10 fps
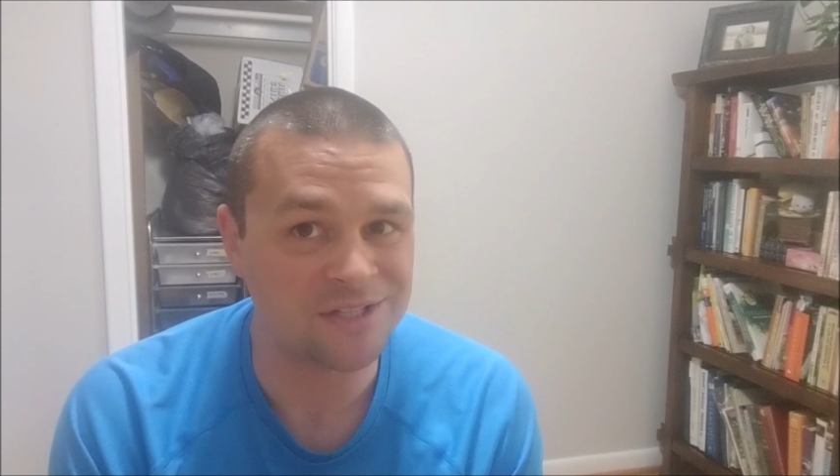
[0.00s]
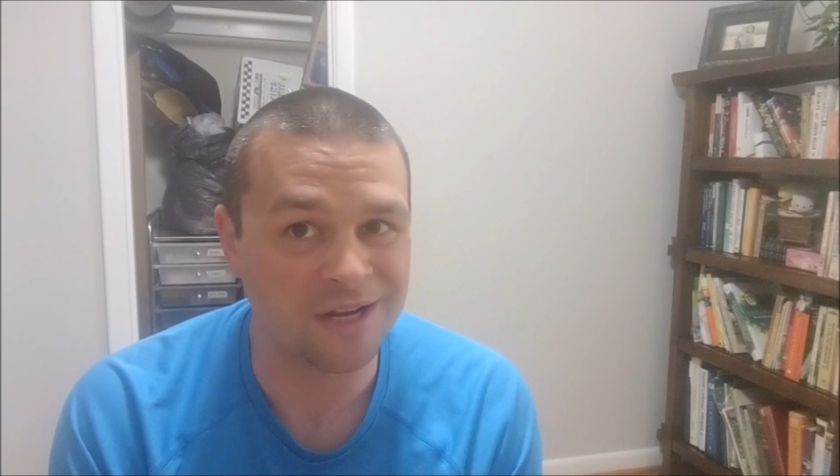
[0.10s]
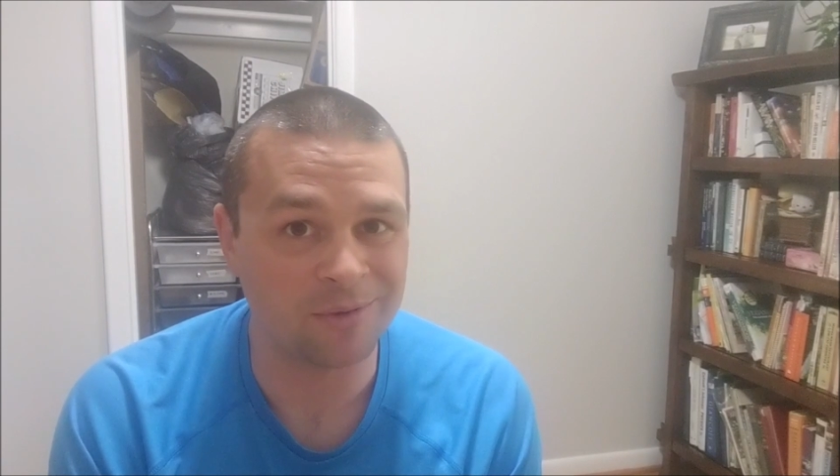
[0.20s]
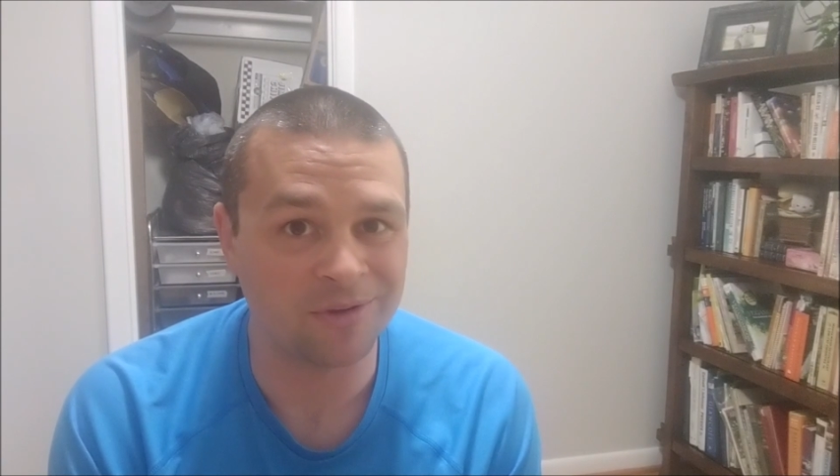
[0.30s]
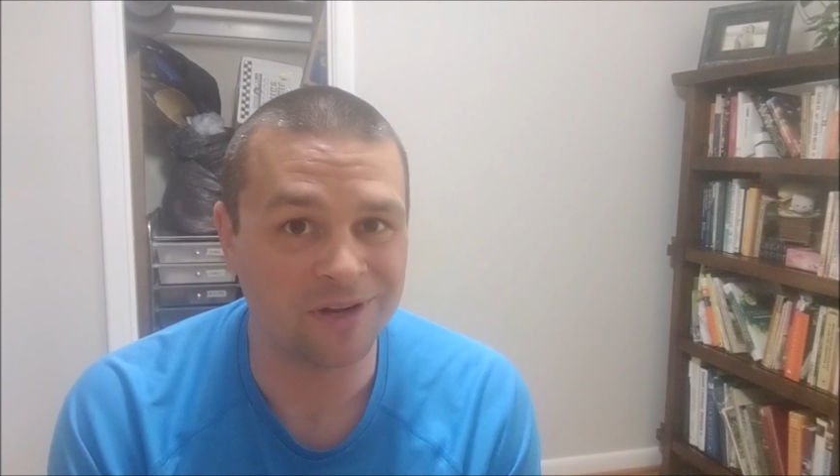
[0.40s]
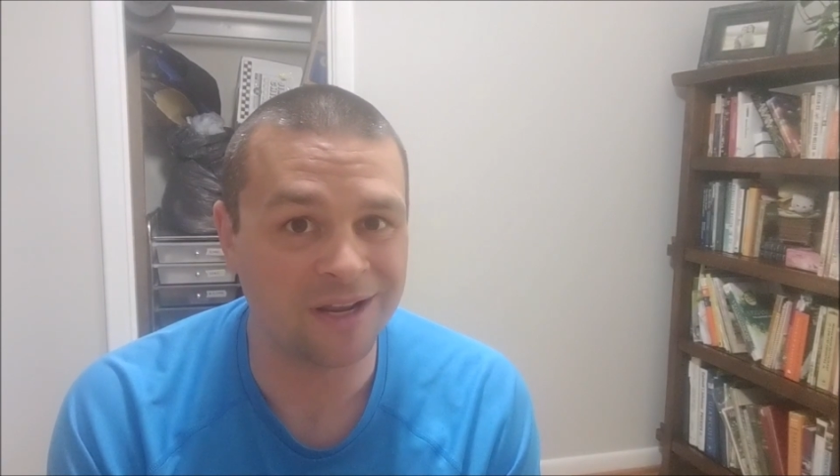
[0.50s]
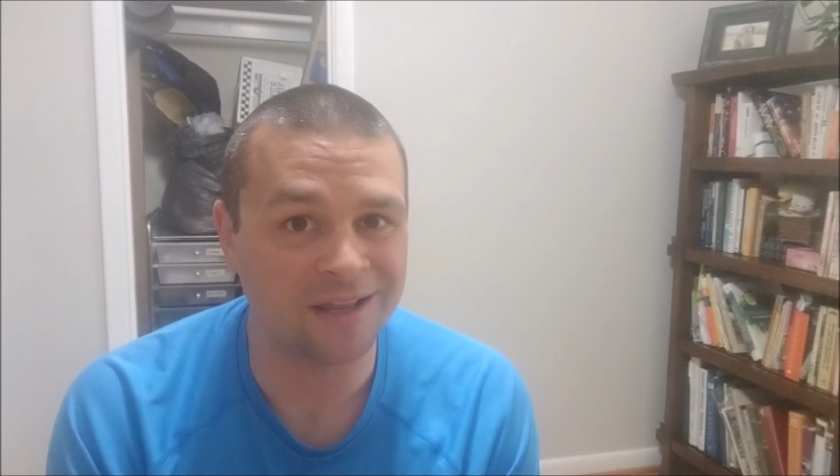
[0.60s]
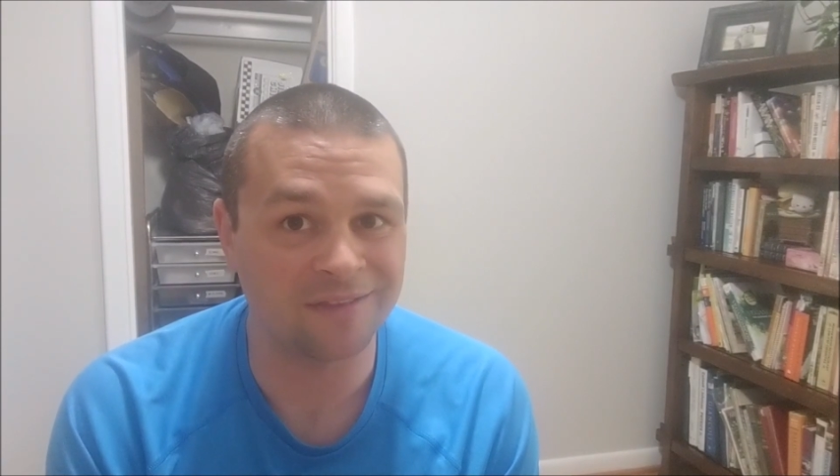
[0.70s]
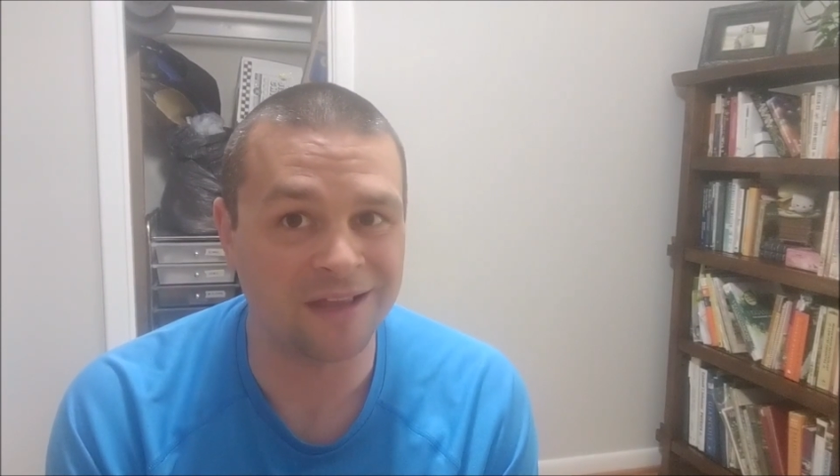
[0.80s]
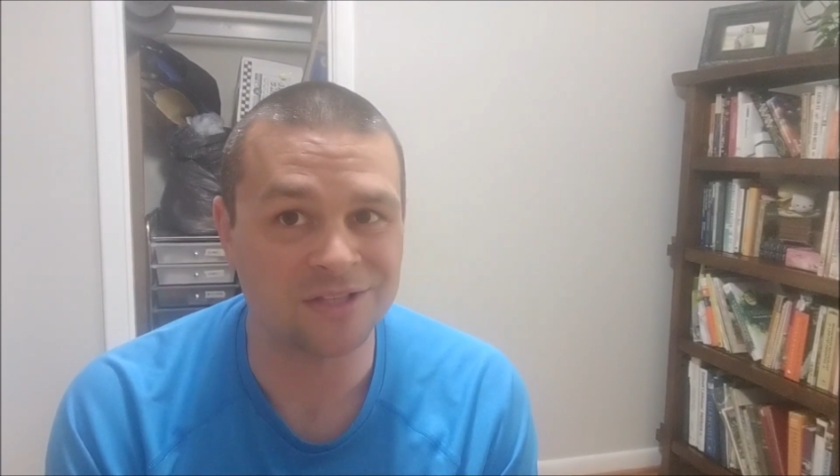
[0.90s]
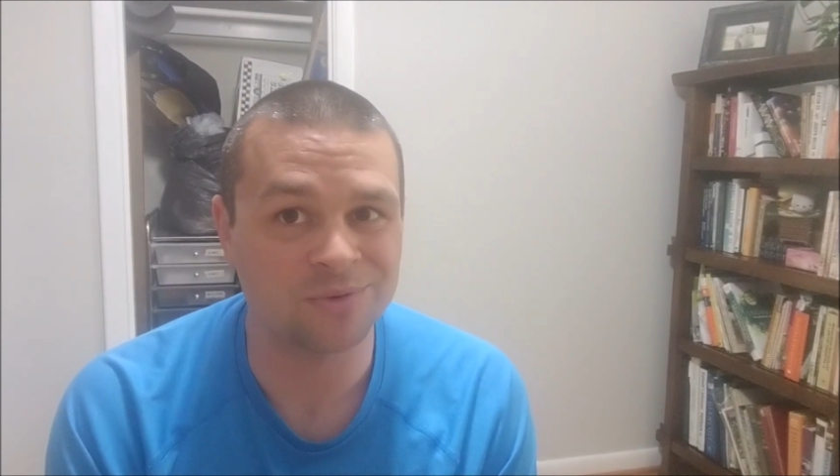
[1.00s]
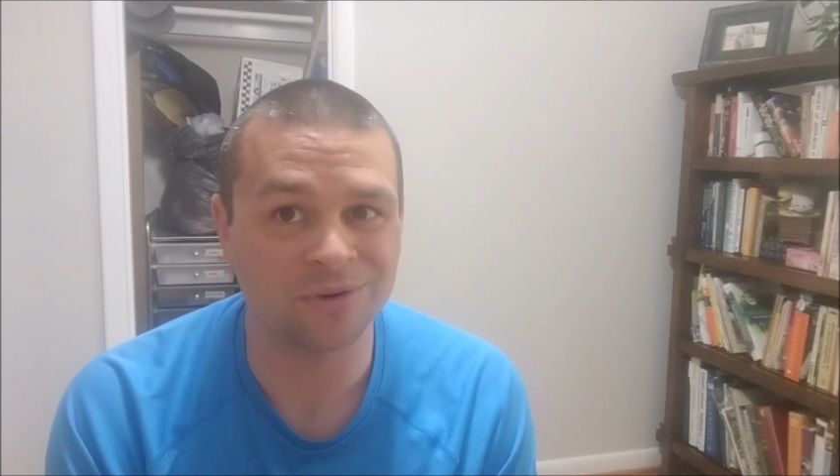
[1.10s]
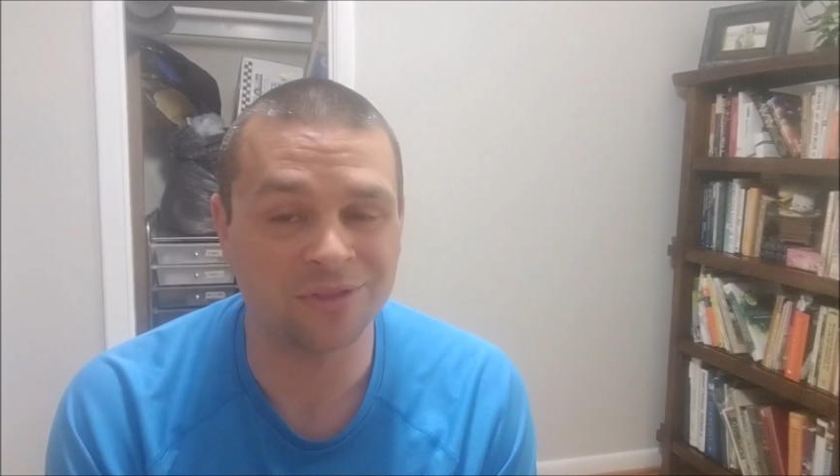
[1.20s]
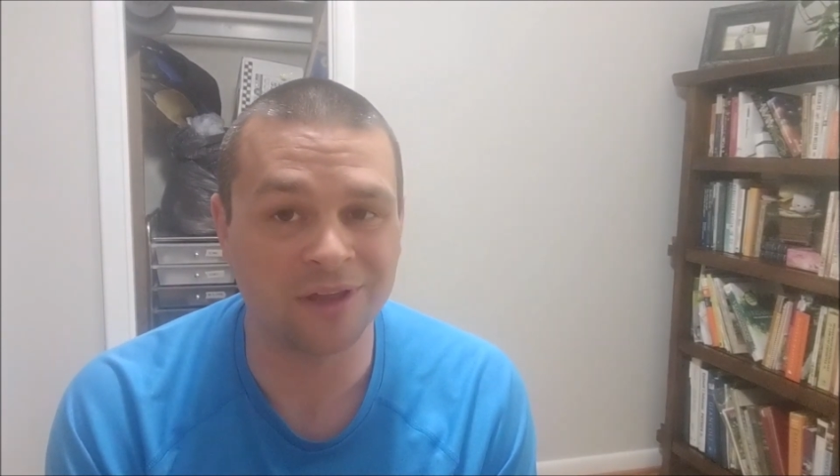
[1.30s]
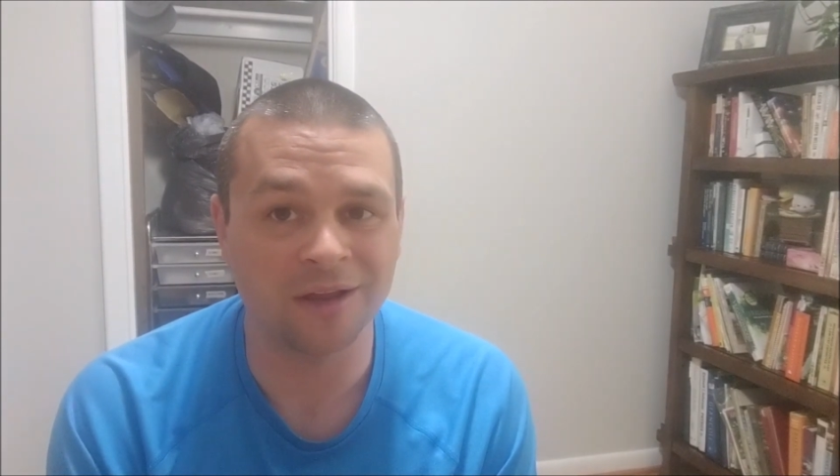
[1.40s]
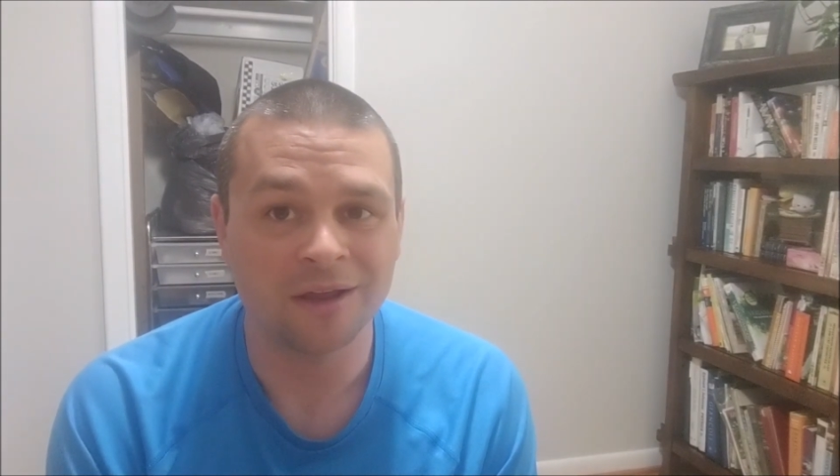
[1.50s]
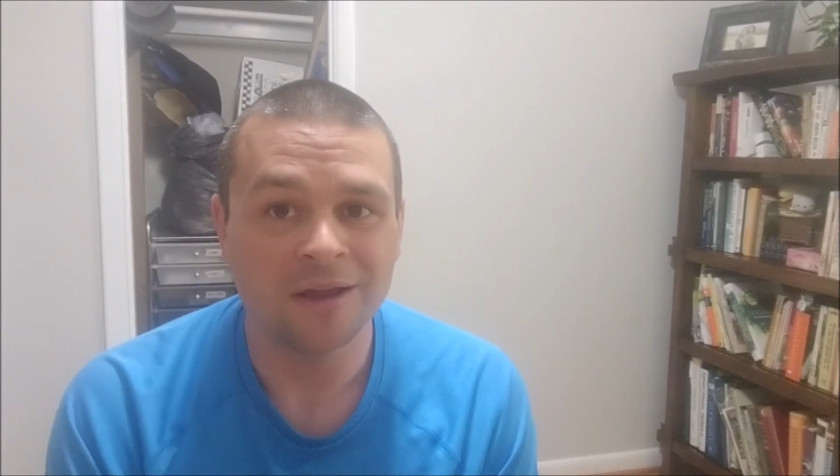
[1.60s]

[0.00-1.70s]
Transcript: time cleaning it and that sort of thing.